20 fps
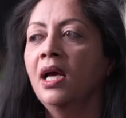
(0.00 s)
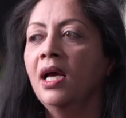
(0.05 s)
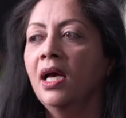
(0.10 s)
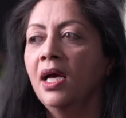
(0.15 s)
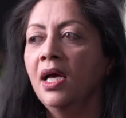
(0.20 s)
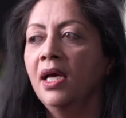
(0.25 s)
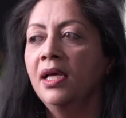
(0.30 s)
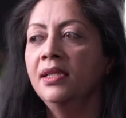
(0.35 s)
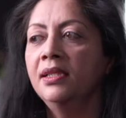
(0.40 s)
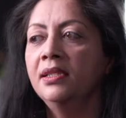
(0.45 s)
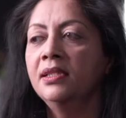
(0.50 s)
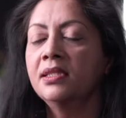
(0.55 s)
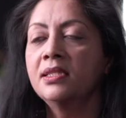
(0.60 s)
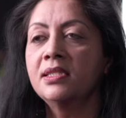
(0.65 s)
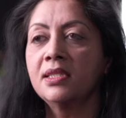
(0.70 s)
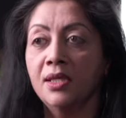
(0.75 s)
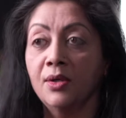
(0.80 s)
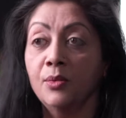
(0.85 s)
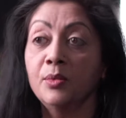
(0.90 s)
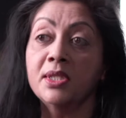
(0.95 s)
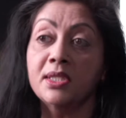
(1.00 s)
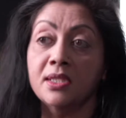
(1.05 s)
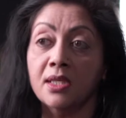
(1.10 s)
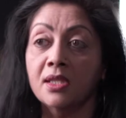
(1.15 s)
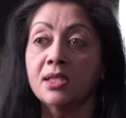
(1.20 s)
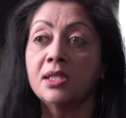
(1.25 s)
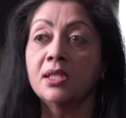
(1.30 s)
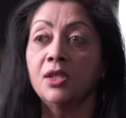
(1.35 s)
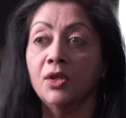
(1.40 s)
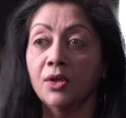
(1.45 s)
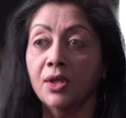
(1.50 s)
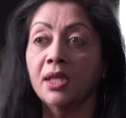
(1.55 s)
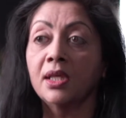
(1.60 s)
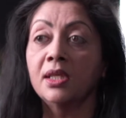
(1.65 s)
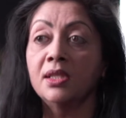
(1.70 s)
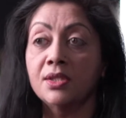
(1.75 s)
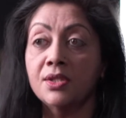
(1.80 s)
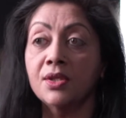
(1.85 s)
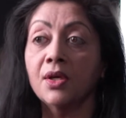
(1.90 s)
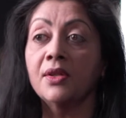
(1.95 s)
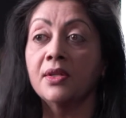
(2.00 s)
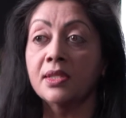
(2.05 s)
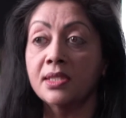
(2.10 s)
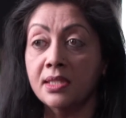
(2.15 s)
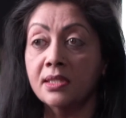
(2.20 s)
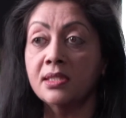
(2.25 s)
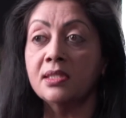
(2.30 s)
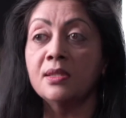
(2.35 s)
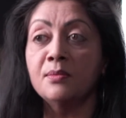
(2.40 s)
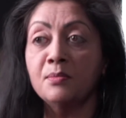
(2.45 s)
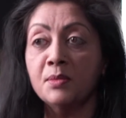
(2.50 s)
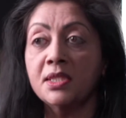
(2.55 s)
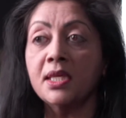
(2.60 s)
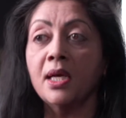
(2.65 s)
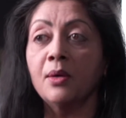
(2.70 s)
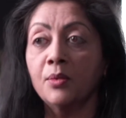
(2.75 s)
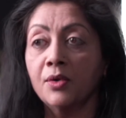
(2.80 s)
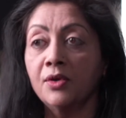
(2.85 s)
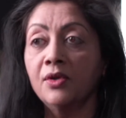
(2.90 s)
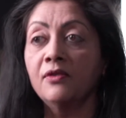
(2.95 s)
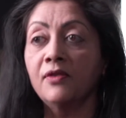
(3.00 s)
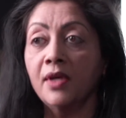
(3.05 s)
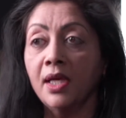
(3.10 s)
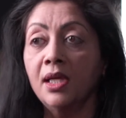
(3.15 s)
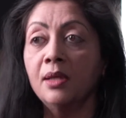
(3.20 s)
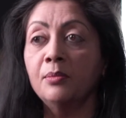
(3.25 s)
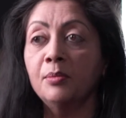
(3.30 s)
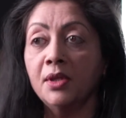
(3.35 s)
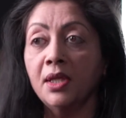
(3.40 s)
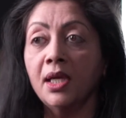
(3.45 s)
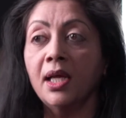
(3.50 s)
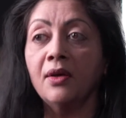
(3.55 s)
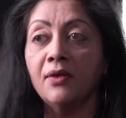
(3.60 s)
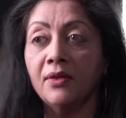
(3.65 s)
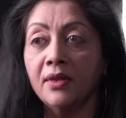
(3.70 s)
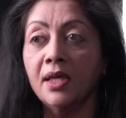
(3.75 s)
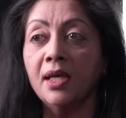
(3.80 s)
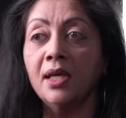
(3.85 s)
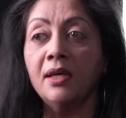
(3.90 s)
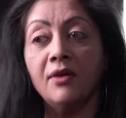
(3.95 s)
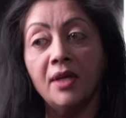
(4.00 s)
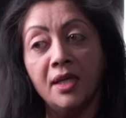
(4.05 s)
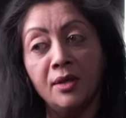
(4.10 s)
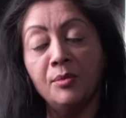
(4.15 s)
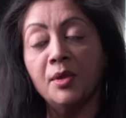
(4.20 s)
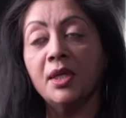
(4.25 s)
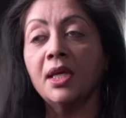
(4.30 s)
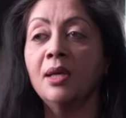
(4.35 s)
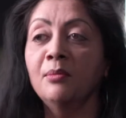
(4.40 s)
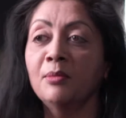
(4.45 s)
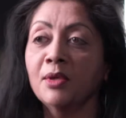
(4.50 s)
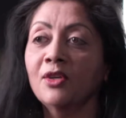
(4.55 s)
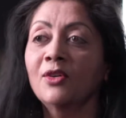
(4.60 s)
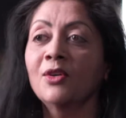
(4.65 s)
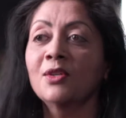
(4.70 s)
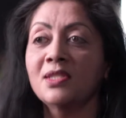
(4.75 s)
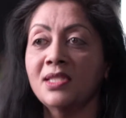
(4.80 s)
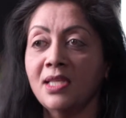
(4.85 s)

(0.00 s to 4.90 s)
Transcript: And we started looking into other systems that were available out there, and we came across